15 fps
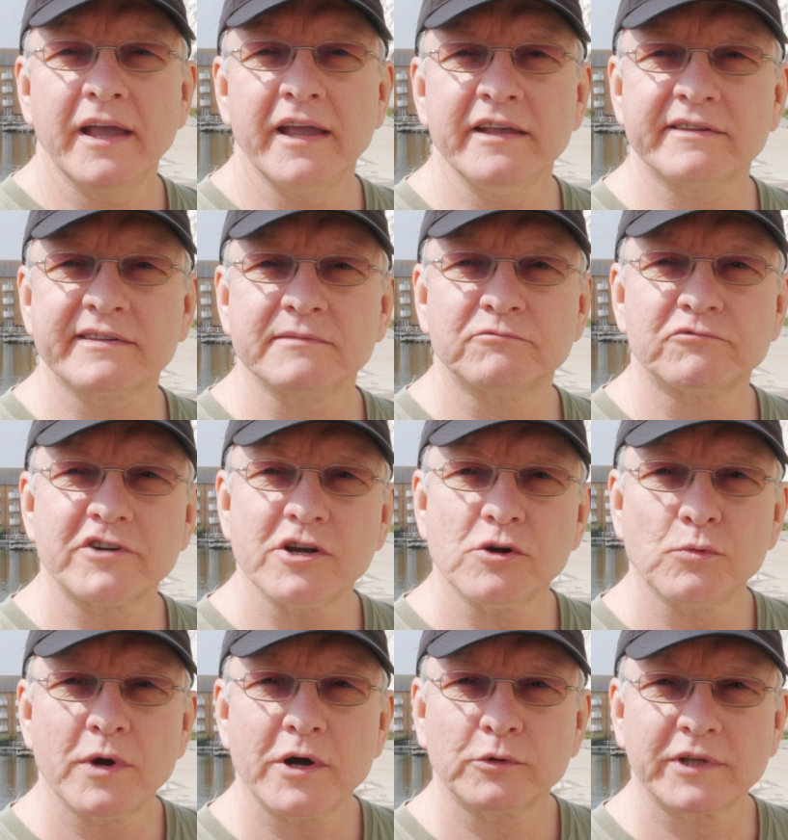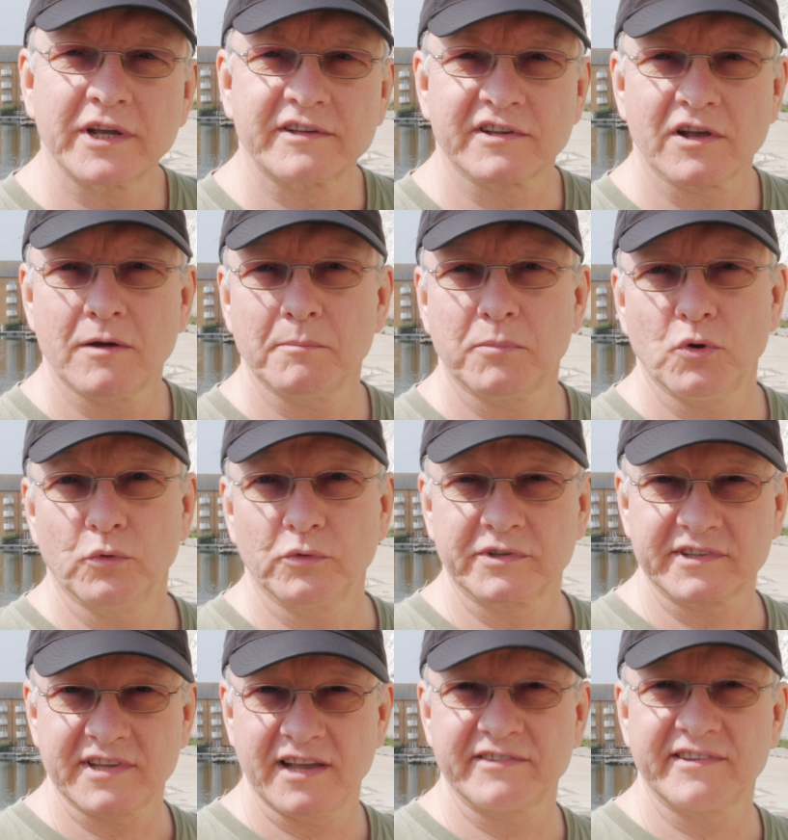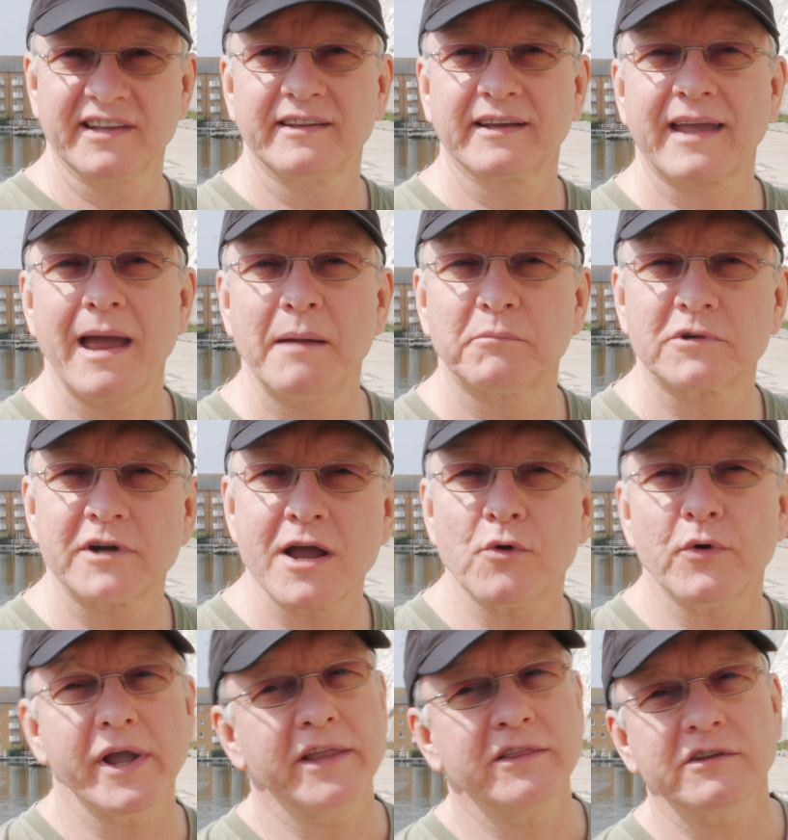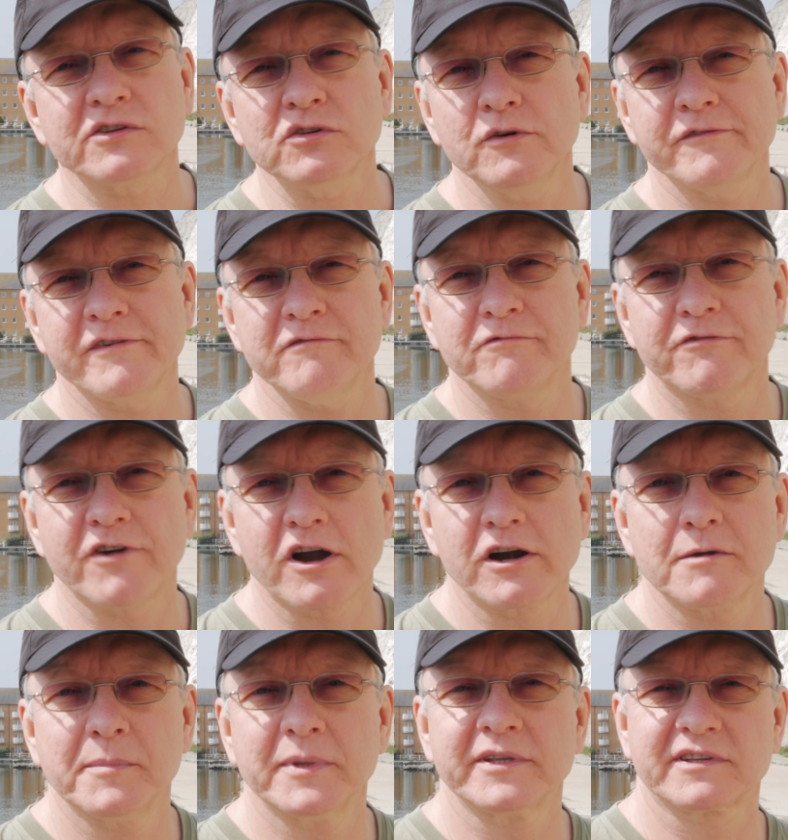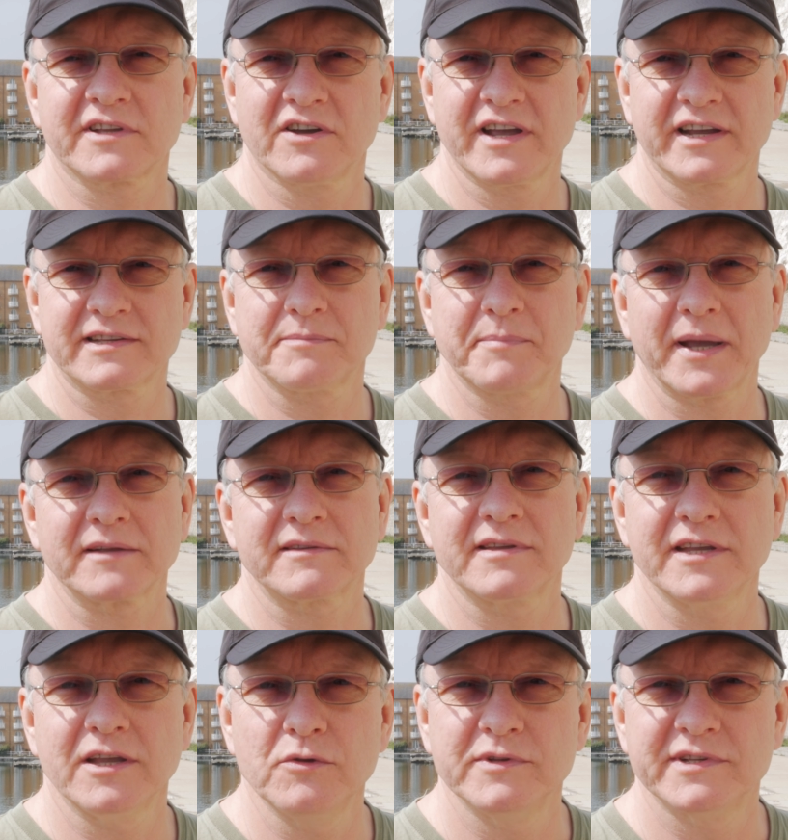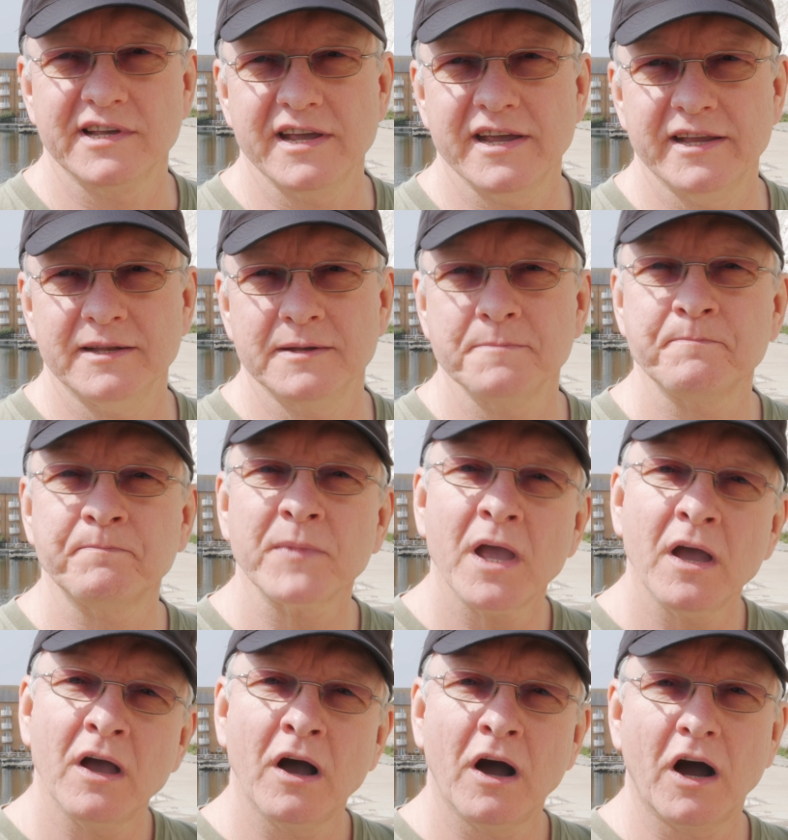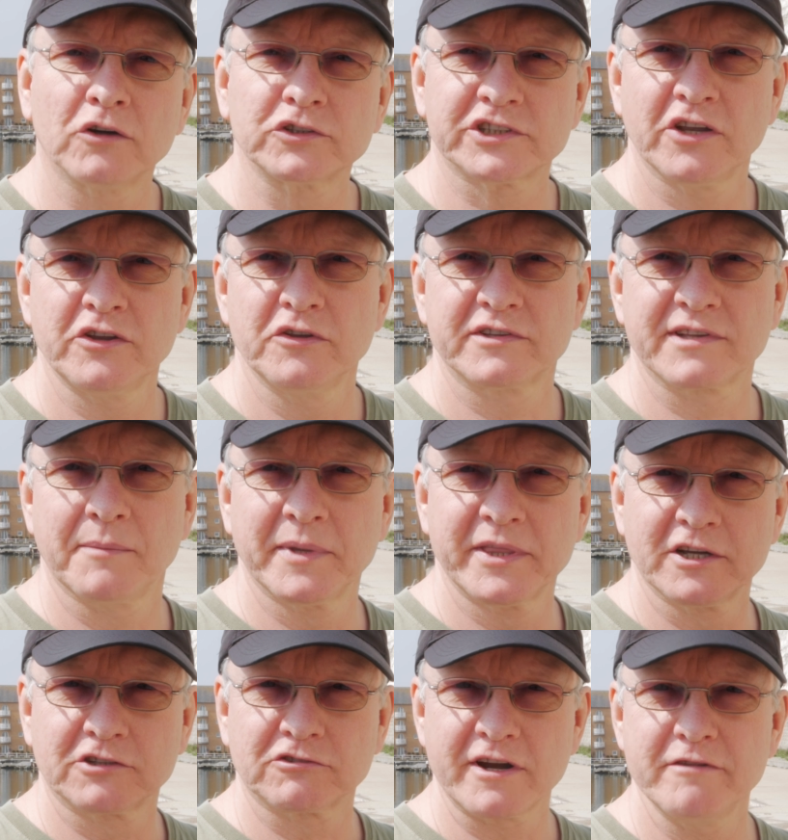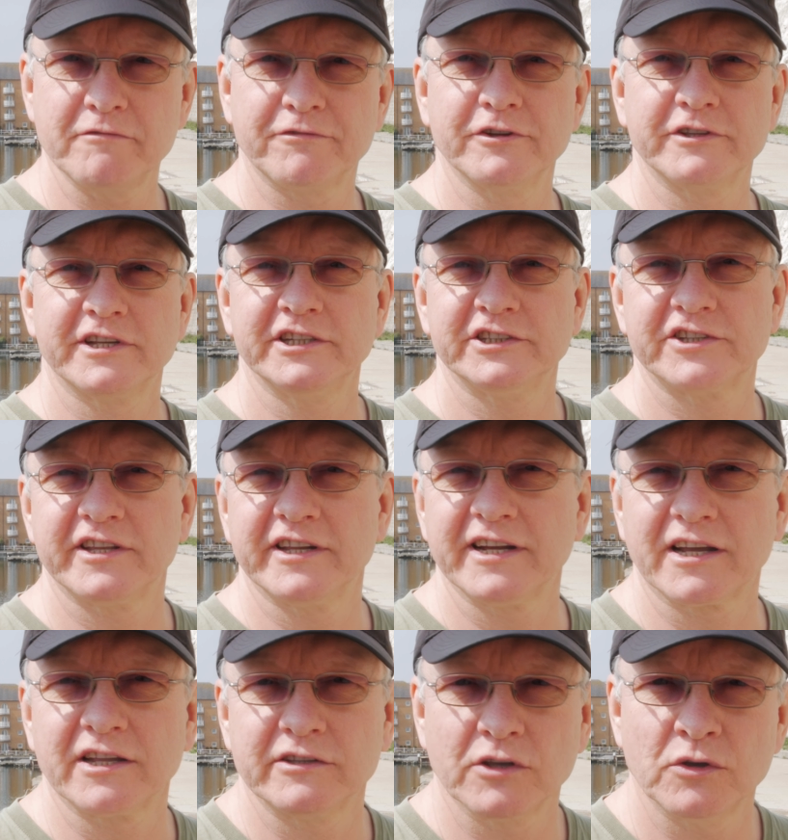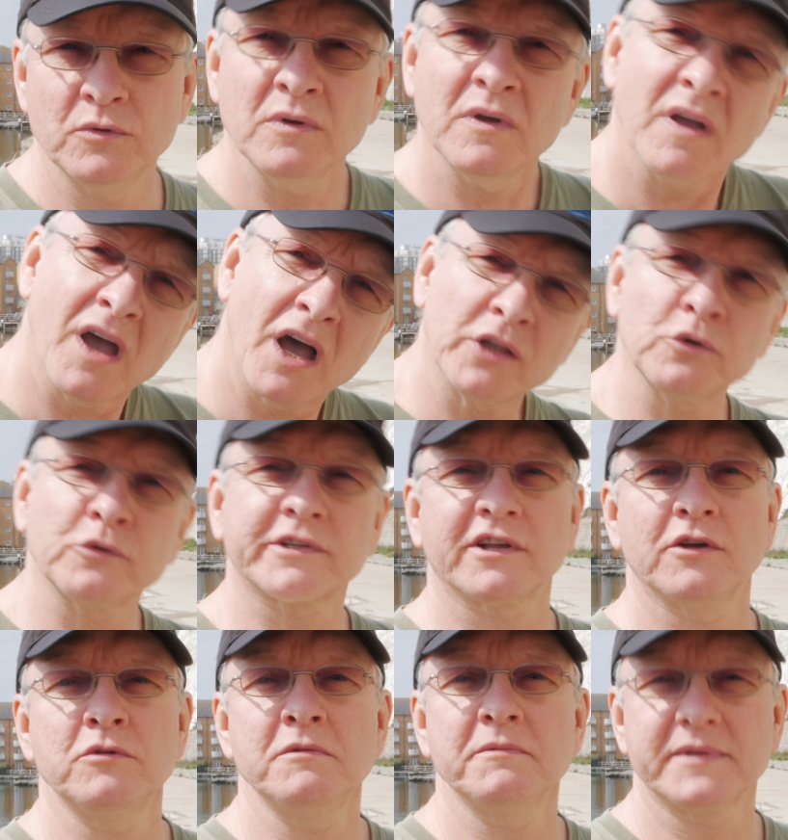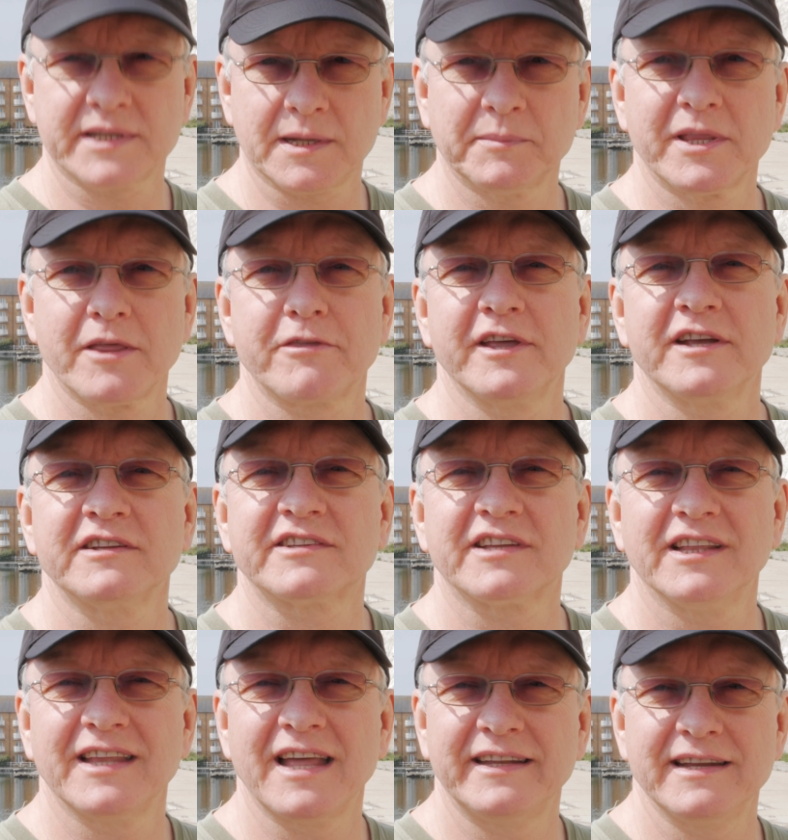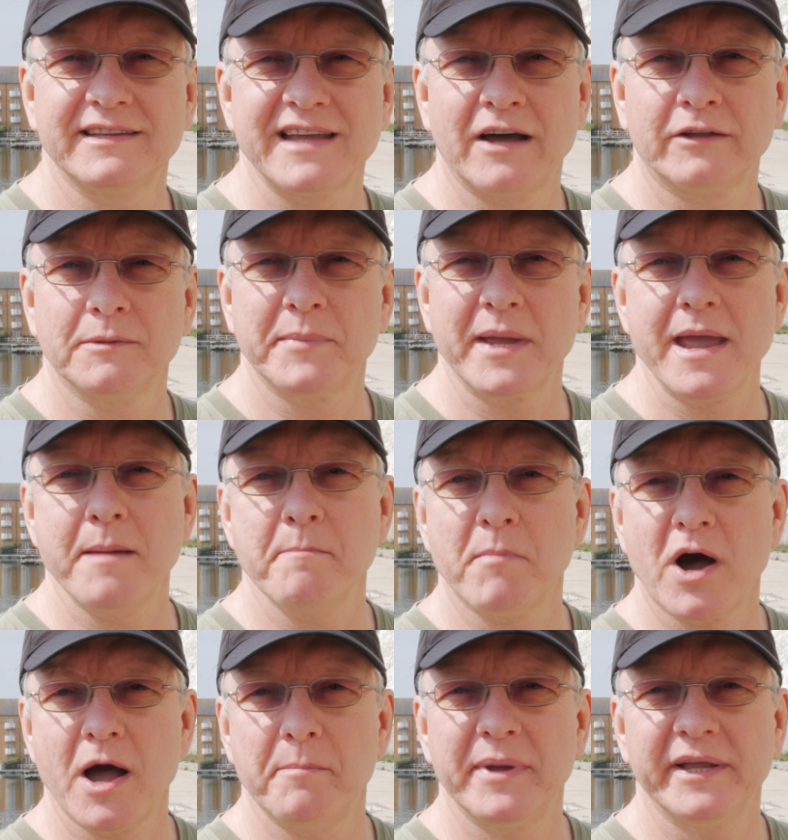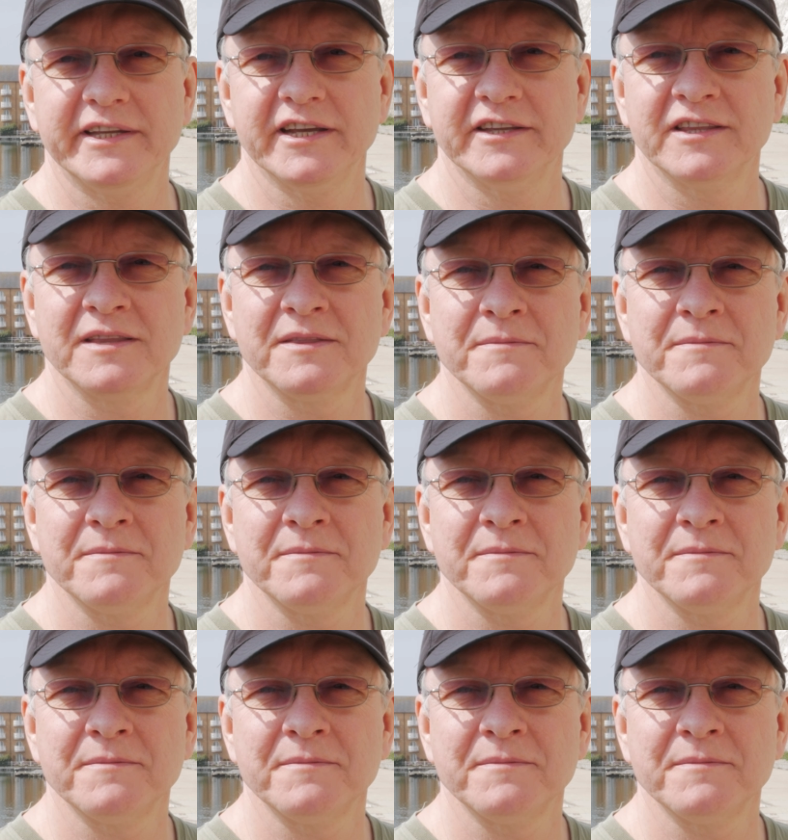Here's some real-world examples testing the camera out in the sort of environments I expect to use it in. I'll show you some of the great footage that it can do, and also some of the things that let it down a bit in my opinion.